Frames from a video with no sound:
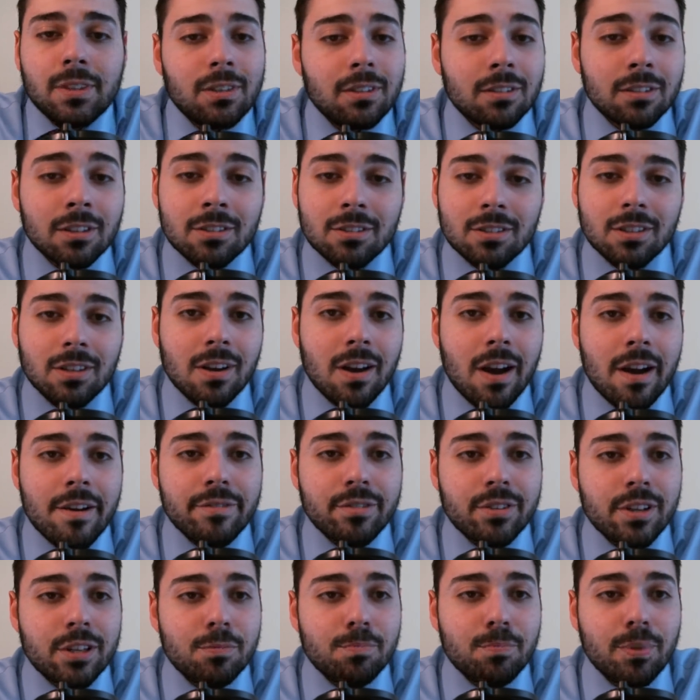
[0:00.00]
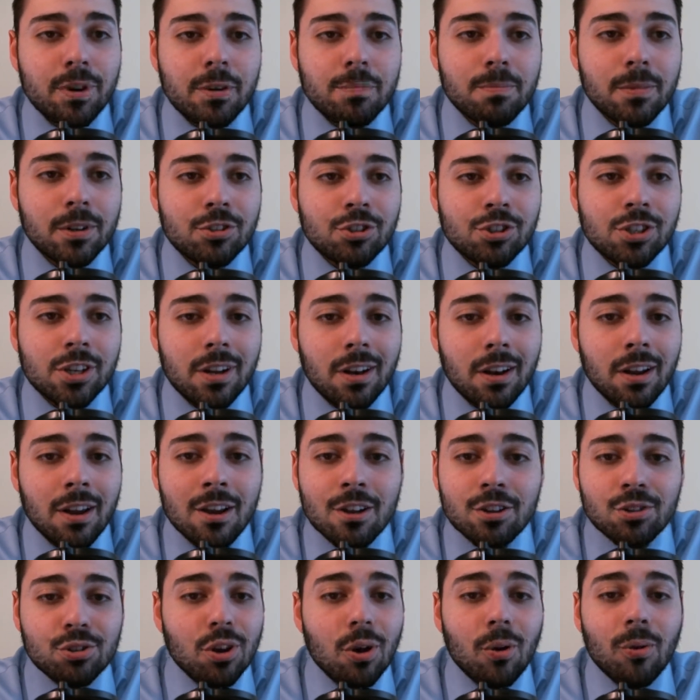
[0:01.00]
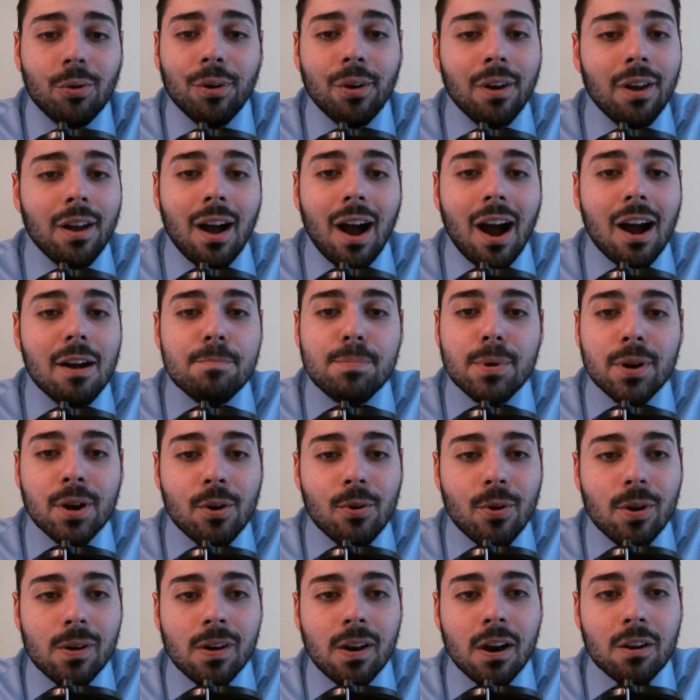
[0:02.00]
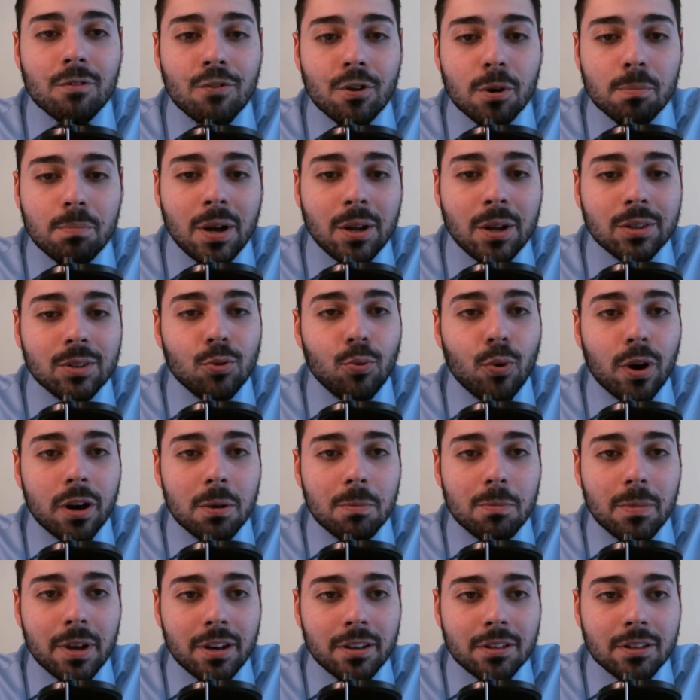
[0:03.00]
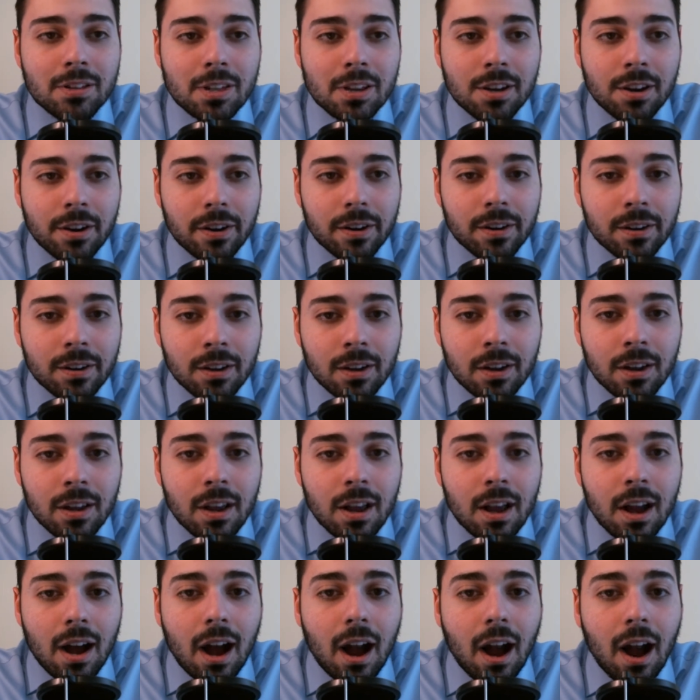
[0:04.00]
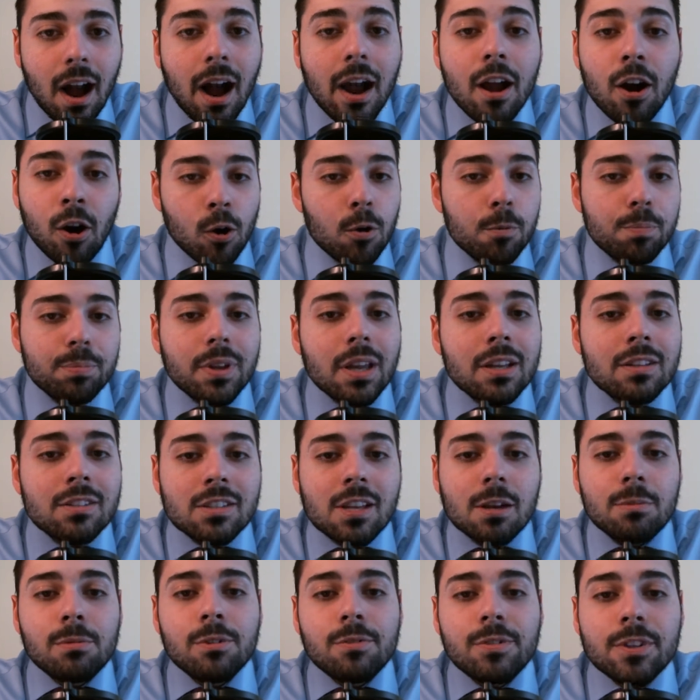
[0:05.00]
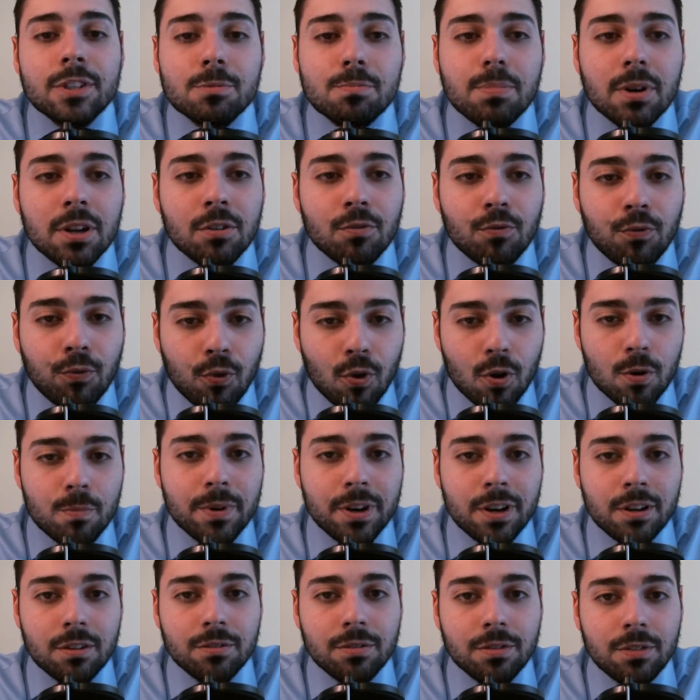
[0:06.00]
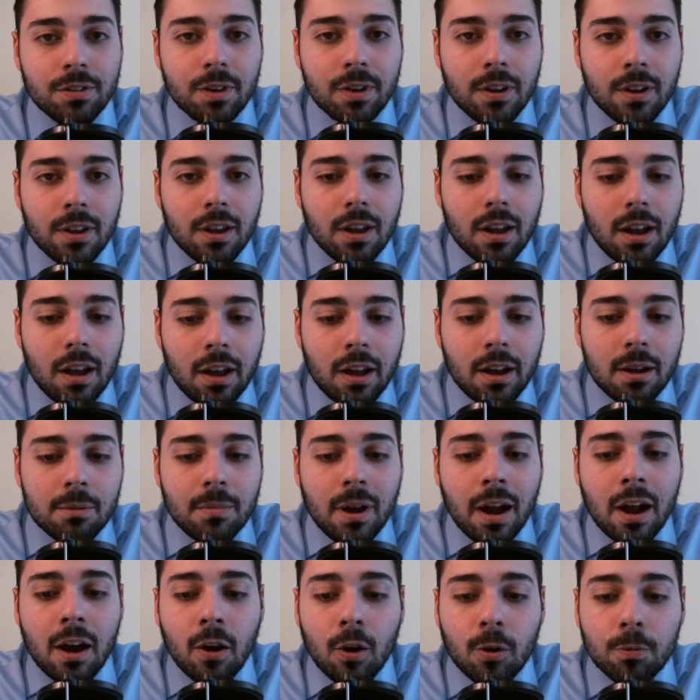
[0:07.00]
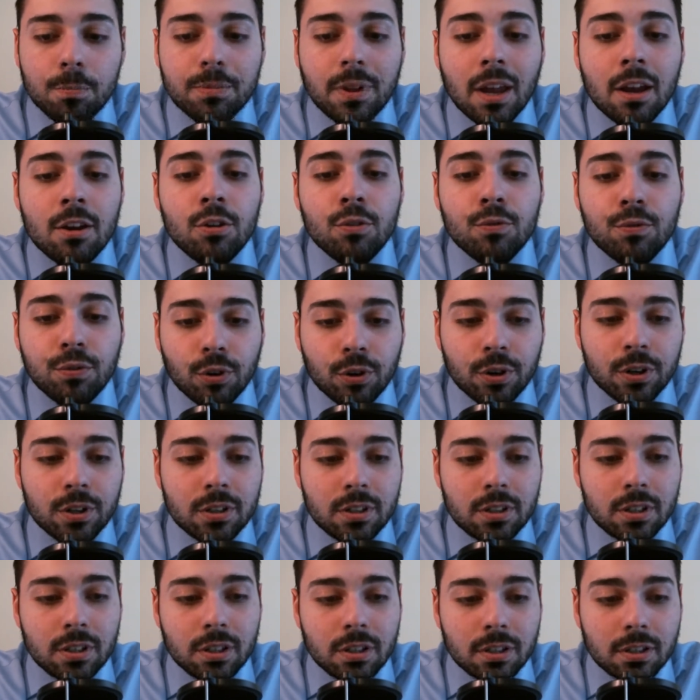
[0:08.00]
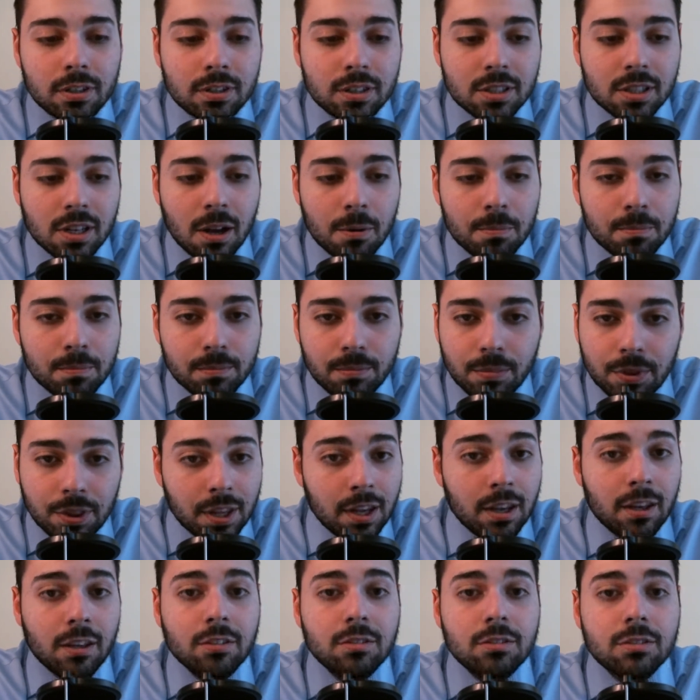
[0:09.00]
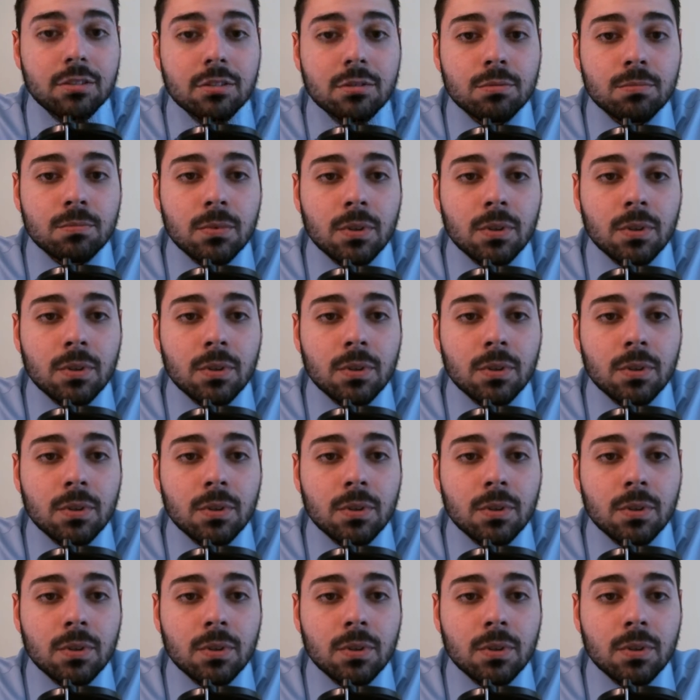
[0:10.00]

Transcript: listen, guys, that's pretty much it. So I've been going on for about 20 minutes here. I hope that some of it's been informative. I hope that you've learned some things.